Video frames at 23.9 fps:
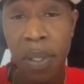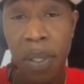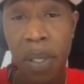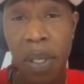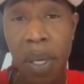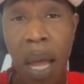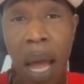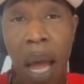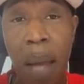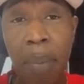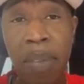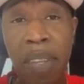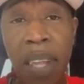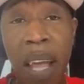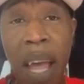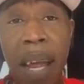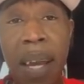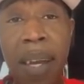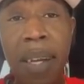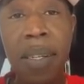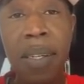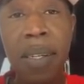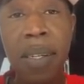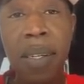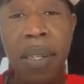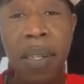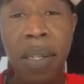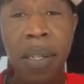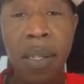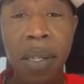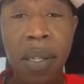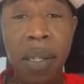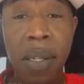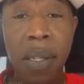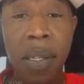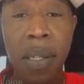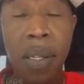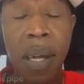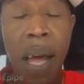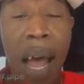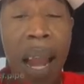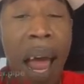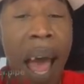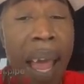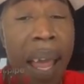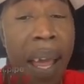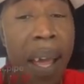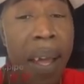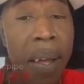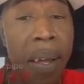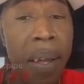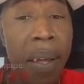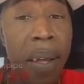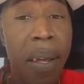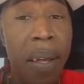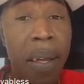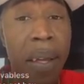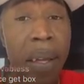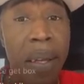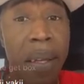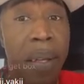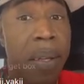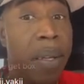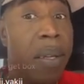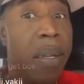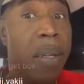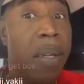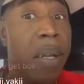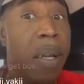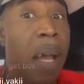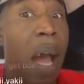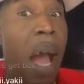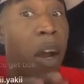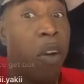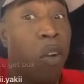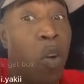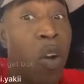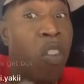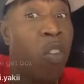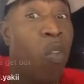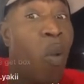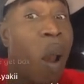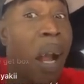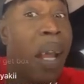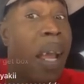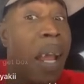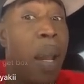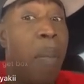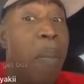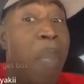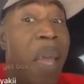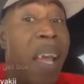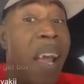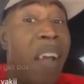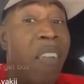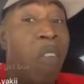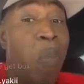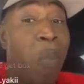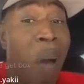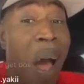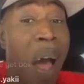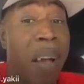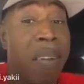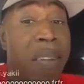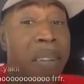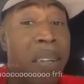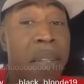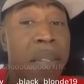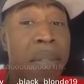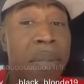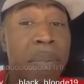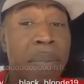You know what I'm saying? I lie? Cause Chris Rock get the biggest box.